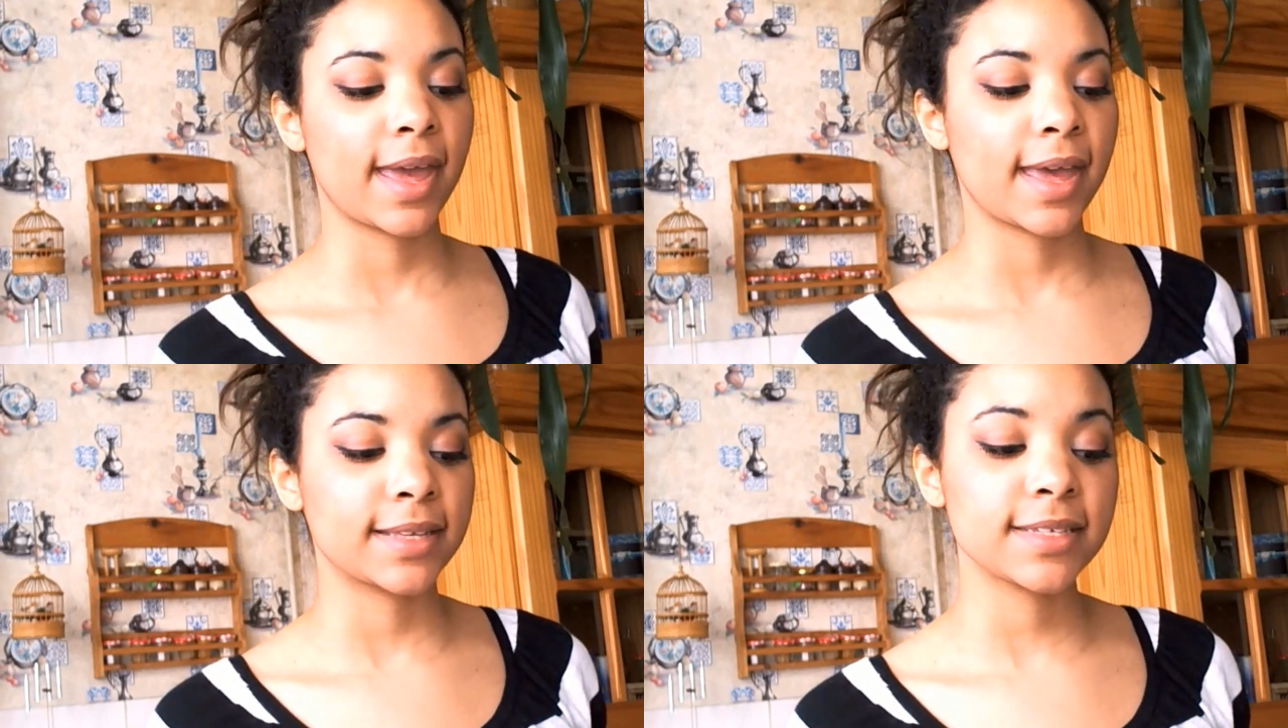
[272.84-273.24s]

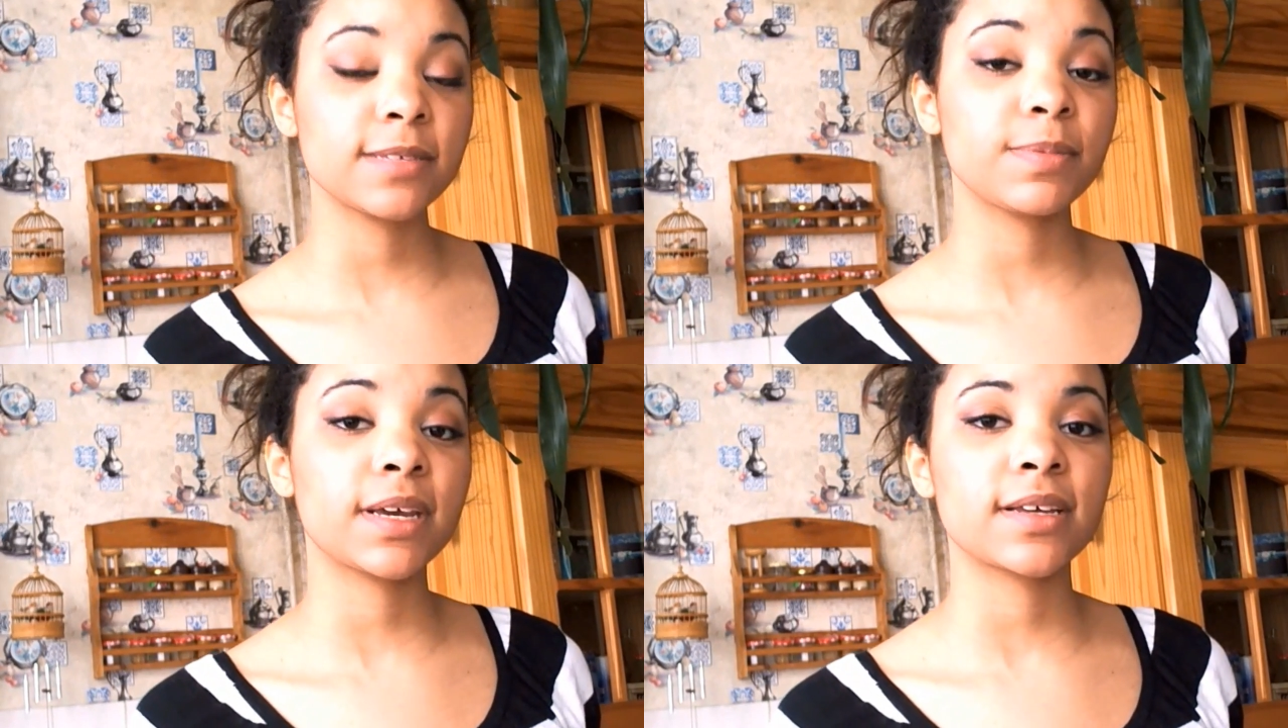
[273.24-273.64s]
And this
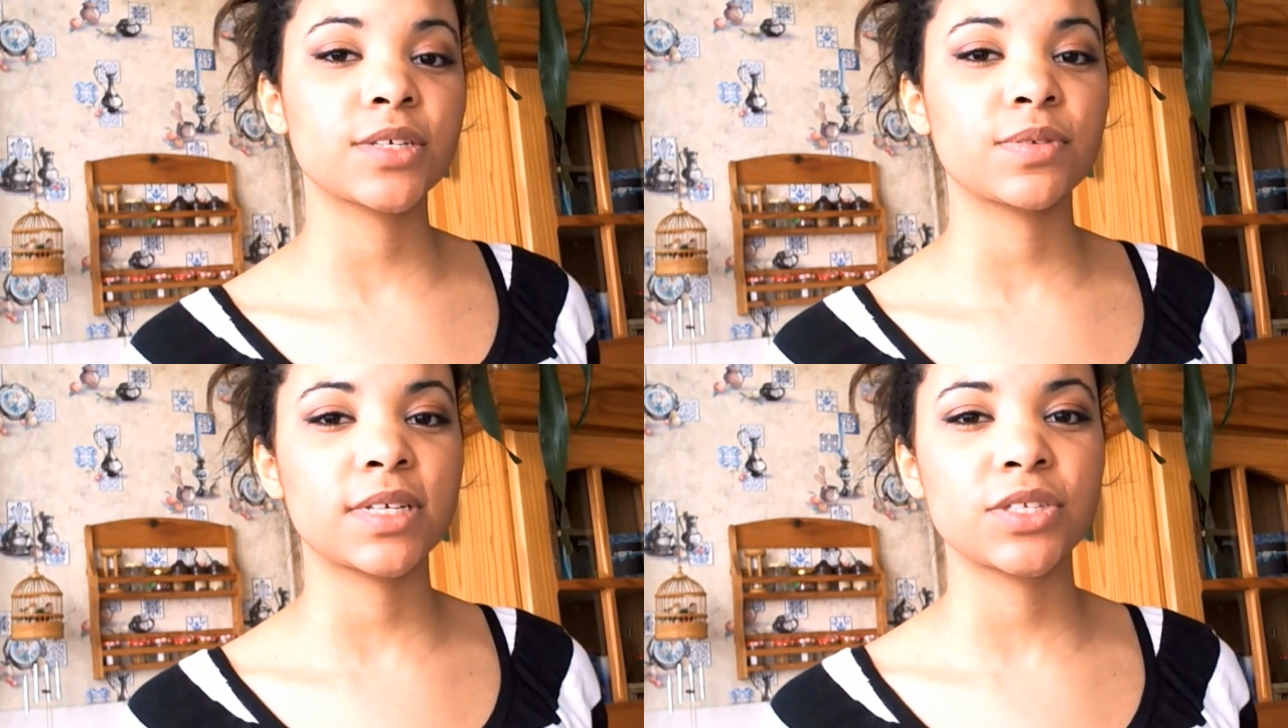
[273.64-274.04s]
is
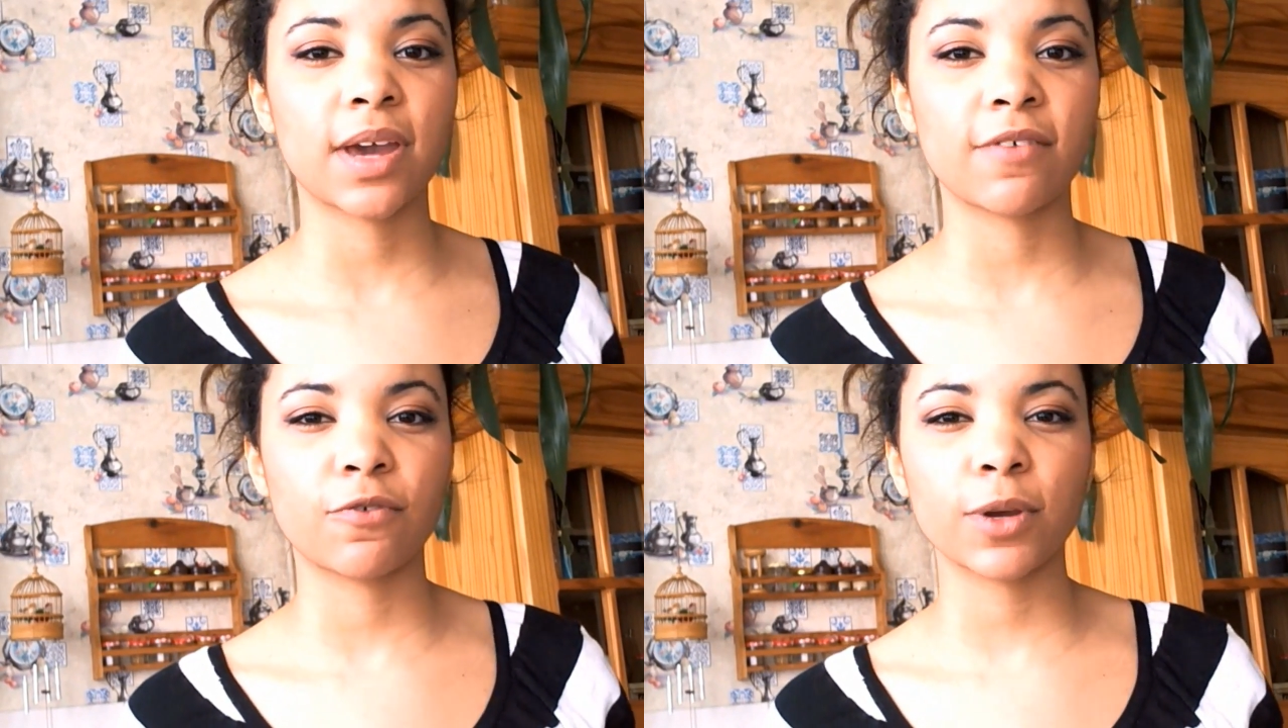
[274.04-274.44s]
because you need to
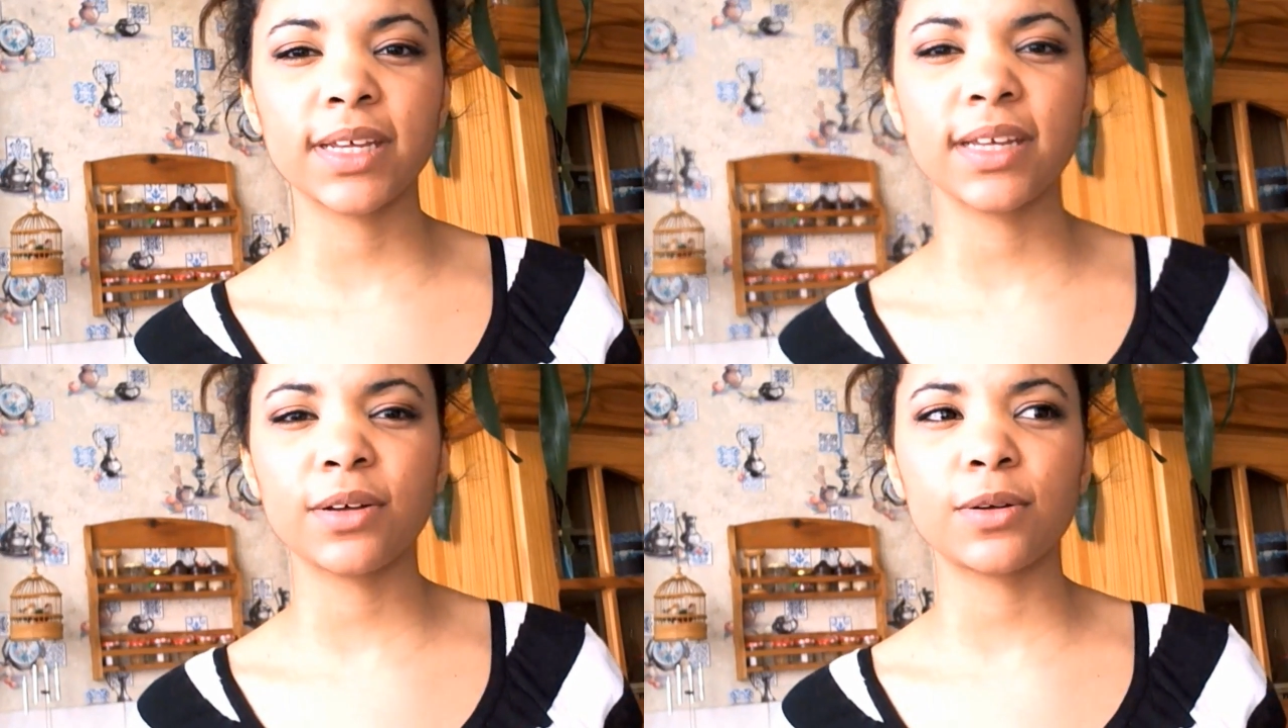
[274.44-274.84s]
have
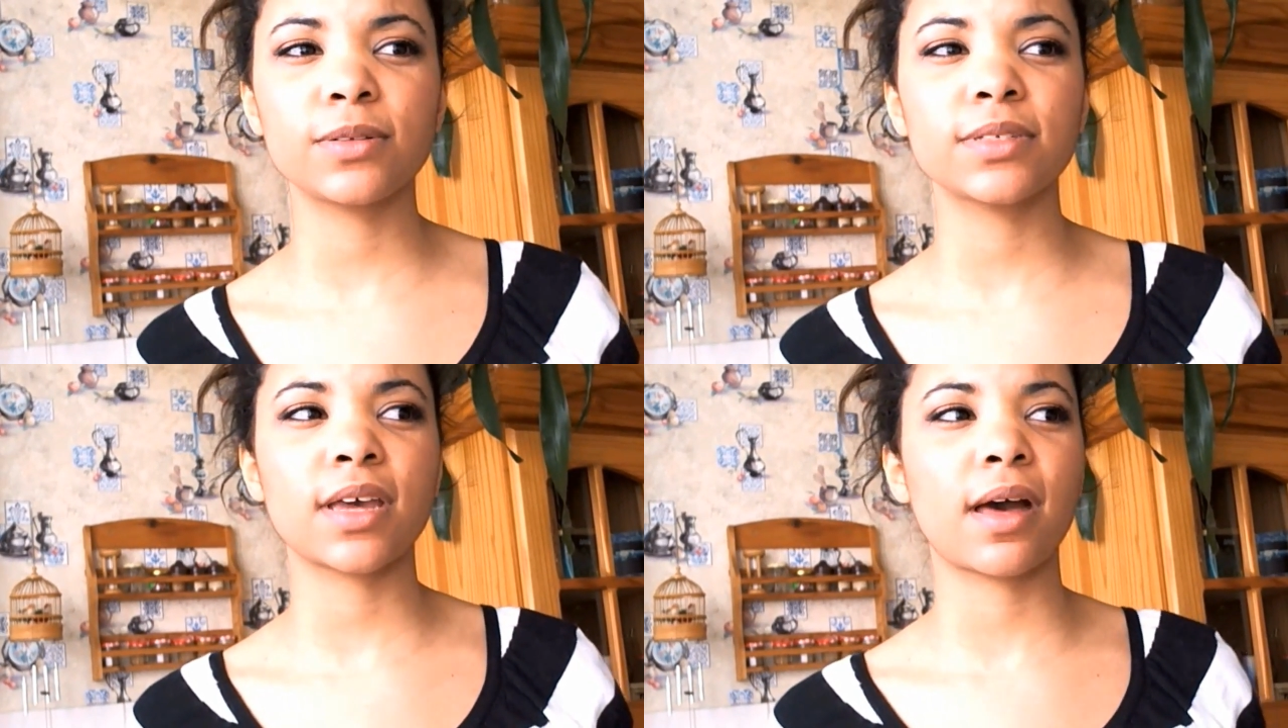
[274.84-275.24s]
really
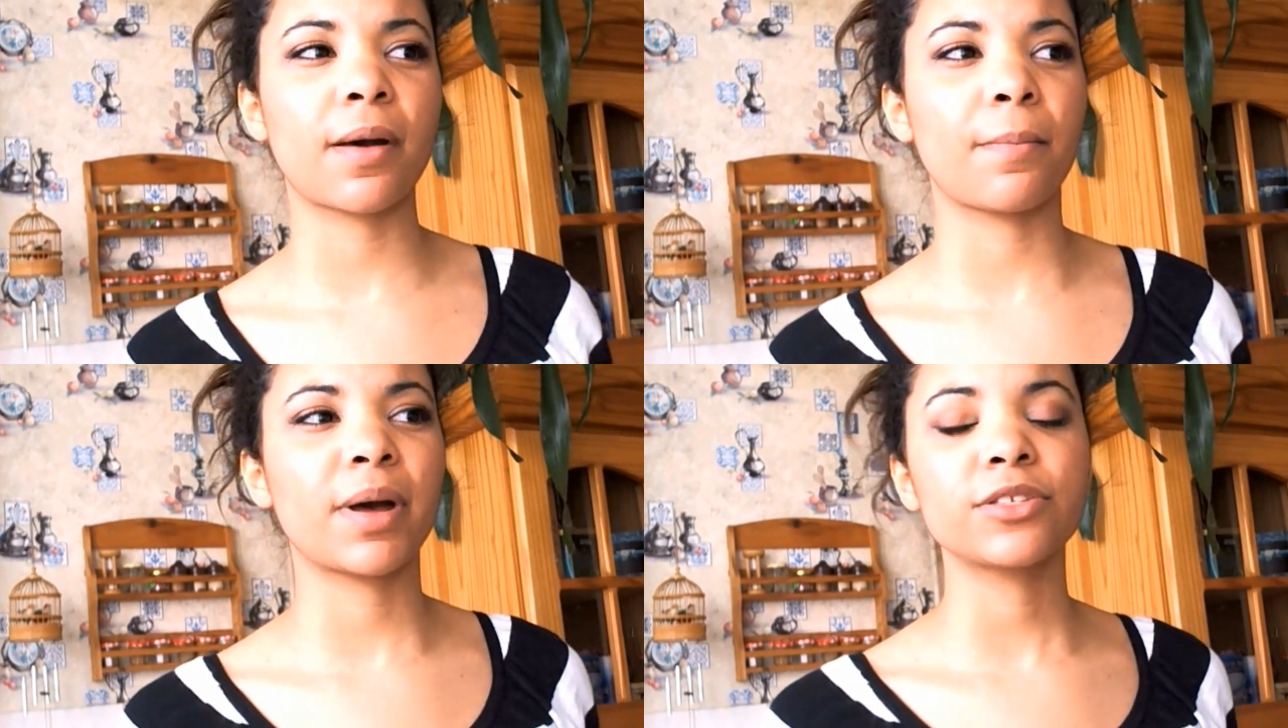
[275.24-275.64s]
cold
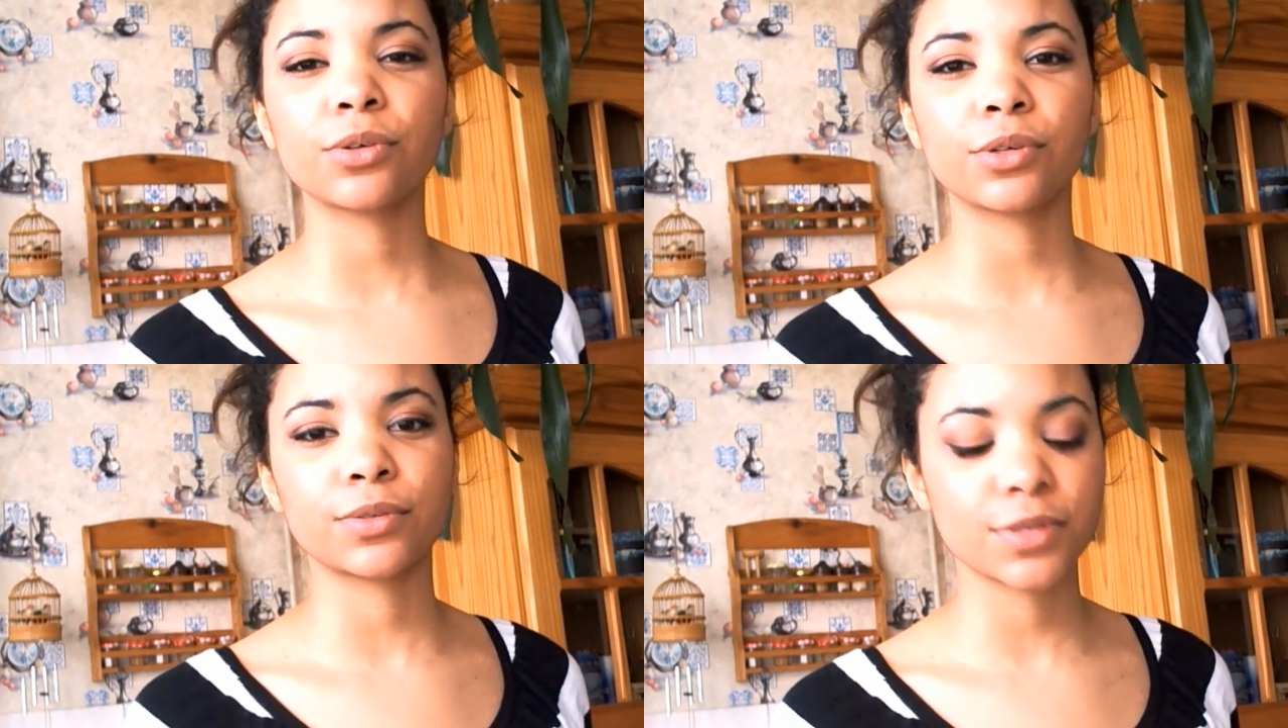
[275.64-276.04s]

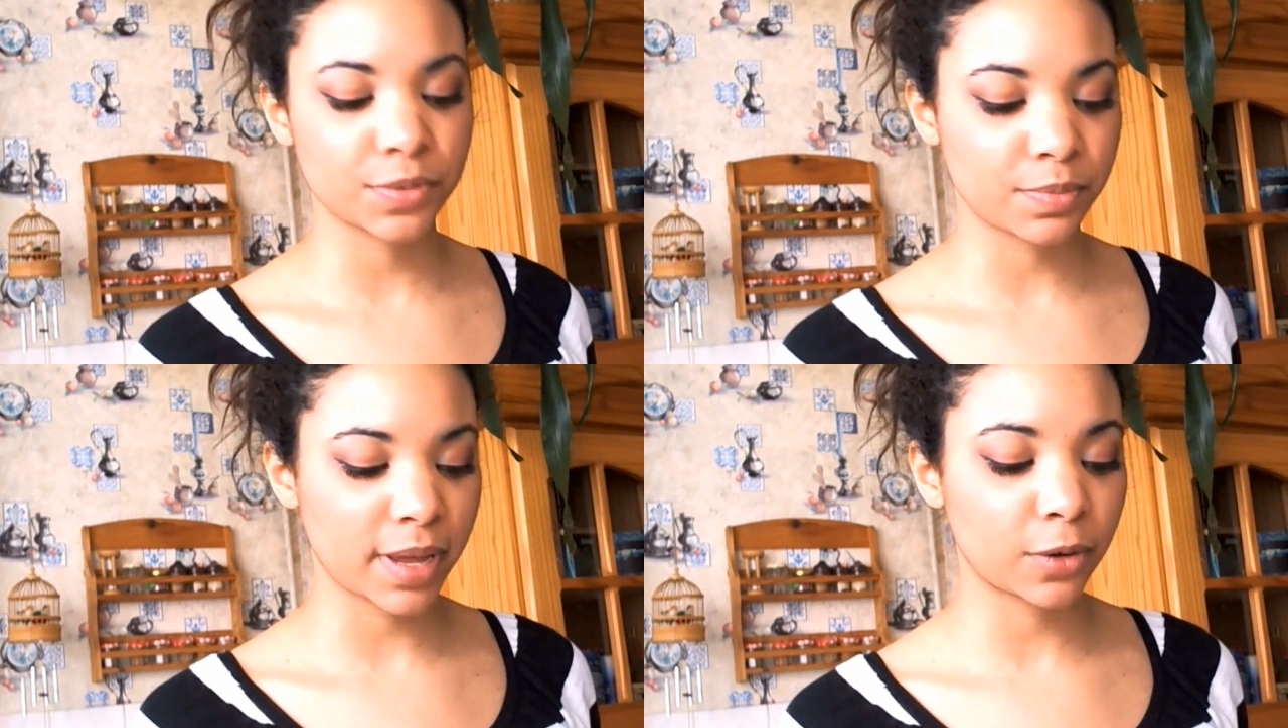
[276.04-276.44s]
materials
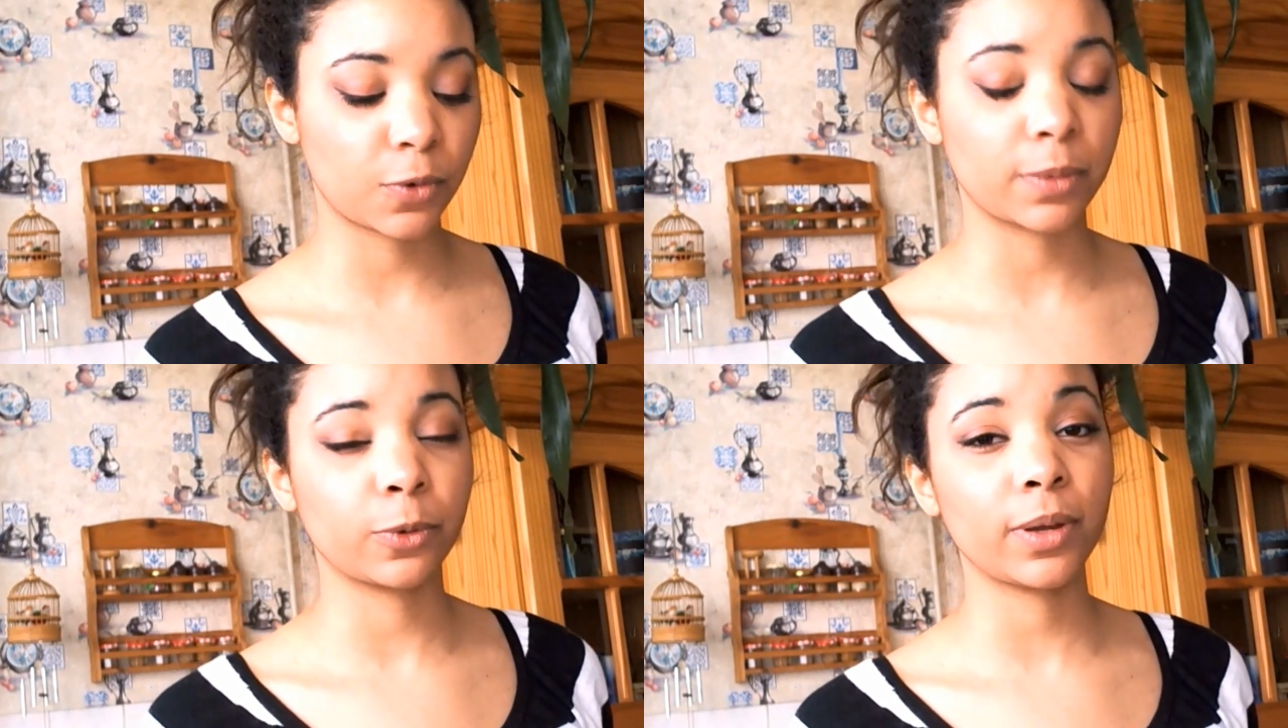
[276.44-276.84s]
to make
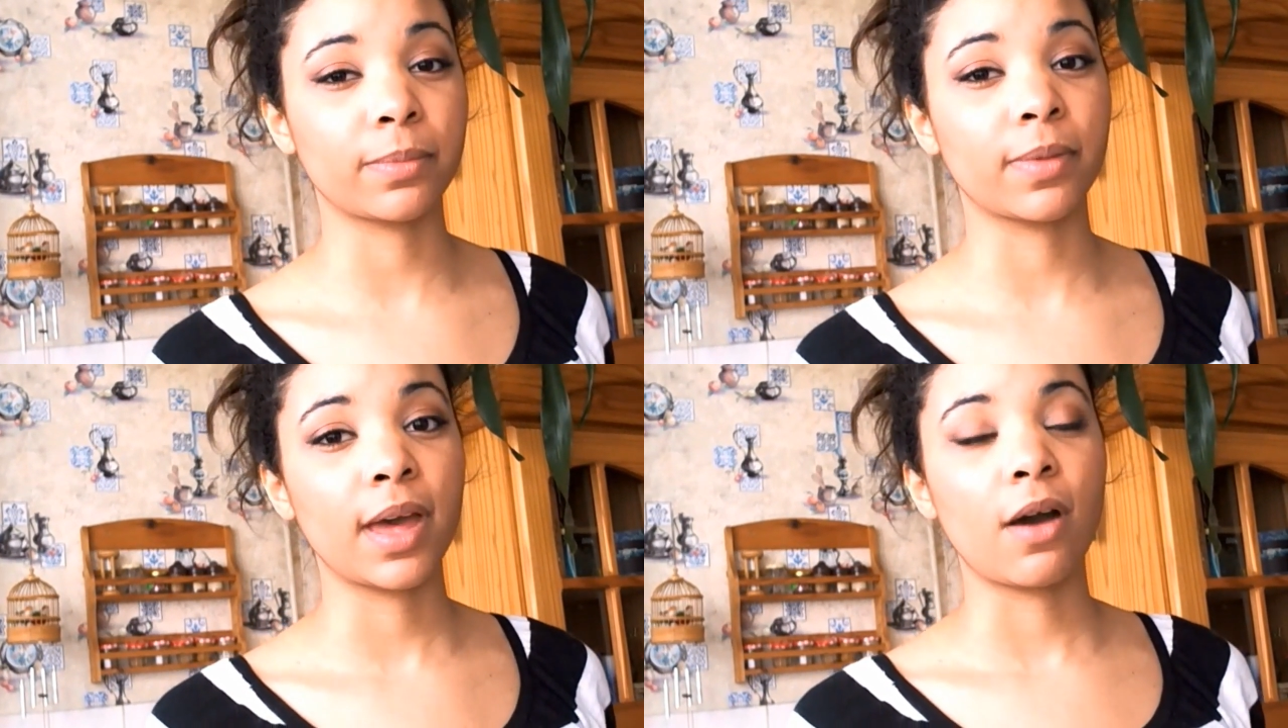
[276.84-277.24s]
whipped cream,